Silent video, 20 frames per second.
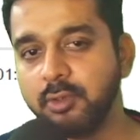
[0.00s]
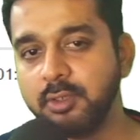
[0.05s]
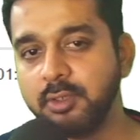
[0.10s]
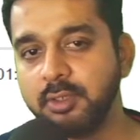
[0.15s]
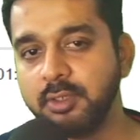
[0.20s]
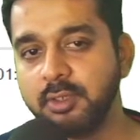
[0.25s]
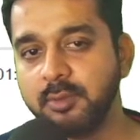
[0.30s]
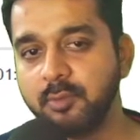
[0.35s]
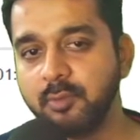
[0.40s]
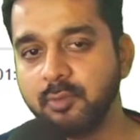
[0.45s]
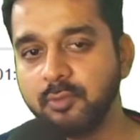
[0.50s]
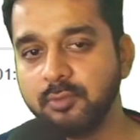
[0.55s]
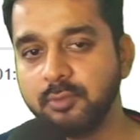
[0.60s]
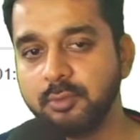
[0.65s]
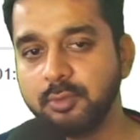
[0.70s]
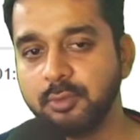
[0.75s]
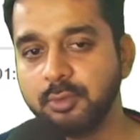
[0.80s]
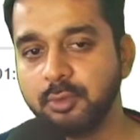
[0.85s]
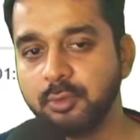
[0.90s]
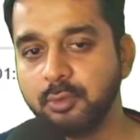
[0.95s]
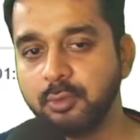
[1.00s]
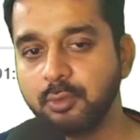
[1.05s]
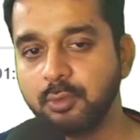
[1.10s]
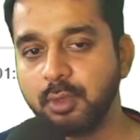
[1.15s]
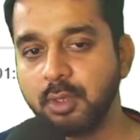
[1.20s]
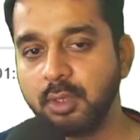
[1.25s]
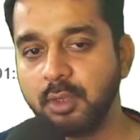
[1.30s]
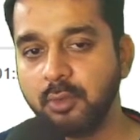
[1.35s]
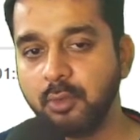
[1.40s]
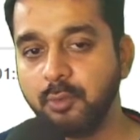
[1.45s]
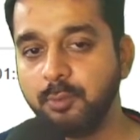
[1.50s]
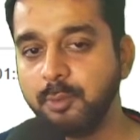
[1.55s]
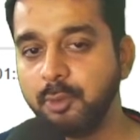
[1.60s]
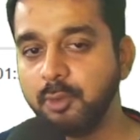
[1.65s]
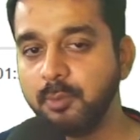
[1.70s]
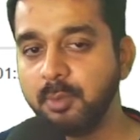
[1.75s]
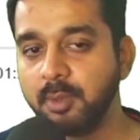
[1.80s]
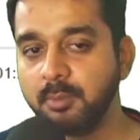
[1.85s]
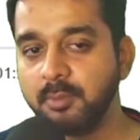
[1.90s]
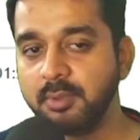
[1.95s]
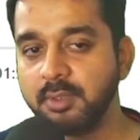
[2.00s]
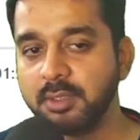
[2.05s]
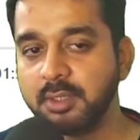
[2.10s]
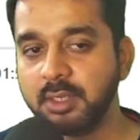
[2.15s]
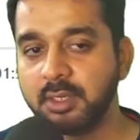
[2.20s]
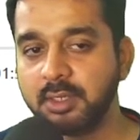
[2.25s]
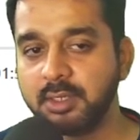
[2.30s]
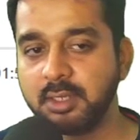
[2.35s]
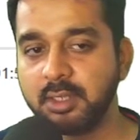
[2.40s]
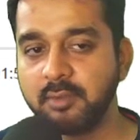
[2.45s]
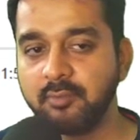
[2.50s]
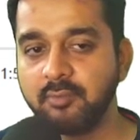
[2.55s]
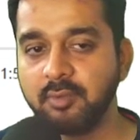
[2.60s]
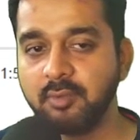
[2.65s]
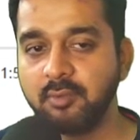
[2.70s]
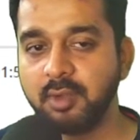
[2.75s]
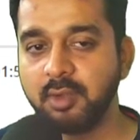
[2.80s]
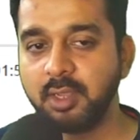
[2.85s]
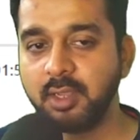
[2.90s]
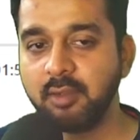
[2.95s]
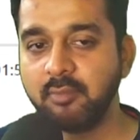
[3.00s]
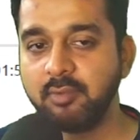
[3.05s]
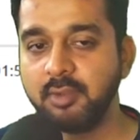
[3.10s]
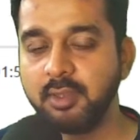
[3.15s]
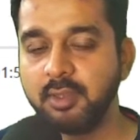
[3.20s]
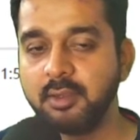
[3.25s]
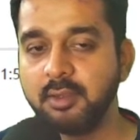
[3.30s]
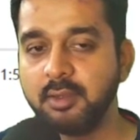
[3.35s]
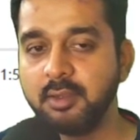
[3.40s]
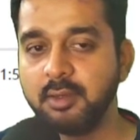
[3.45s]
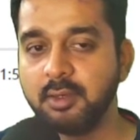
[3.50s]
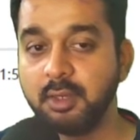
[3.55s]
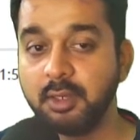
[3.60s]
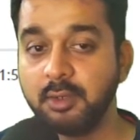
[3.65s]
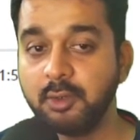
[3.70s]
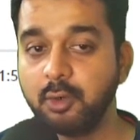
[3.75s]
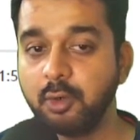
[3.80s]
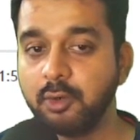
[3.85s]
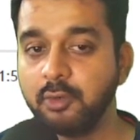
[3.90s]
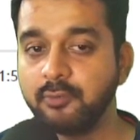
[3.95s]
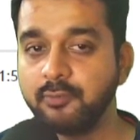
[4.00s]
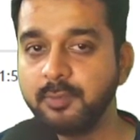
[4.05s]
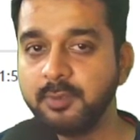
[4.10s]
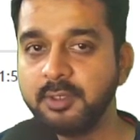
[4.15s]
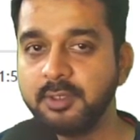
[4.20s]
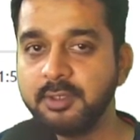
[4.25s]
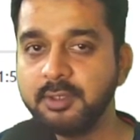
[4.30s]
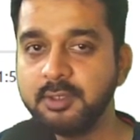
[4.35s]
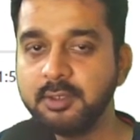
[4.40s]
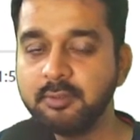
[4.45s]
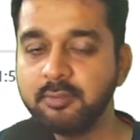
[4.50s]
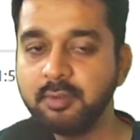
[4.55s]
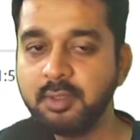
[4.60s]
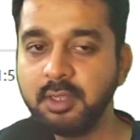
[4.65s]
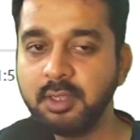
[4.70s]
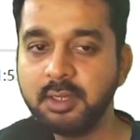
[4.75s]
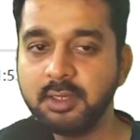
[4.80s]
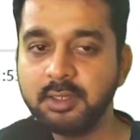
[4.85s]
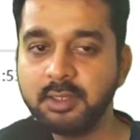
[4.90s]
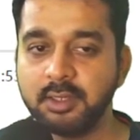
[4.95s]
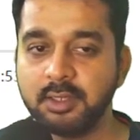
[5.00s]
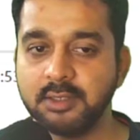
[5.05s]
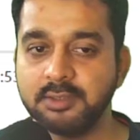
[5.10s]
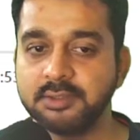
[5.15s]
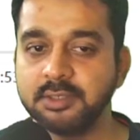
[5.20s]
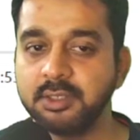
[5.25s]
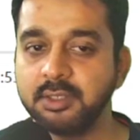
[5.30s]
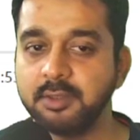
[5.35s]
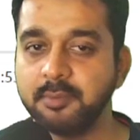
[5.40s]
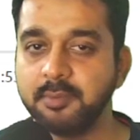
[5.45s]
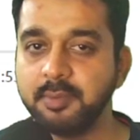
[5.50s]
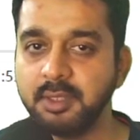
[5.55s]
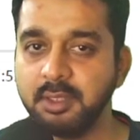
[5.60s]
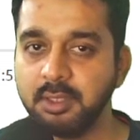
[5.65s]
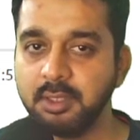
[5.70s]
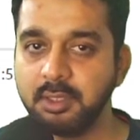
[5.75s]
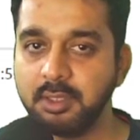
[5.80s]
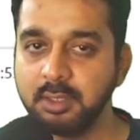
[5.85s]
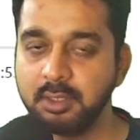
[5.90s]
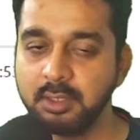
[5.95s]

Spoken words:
removed. So I hope you remember that, like, we were having at a lot of places we had HTTP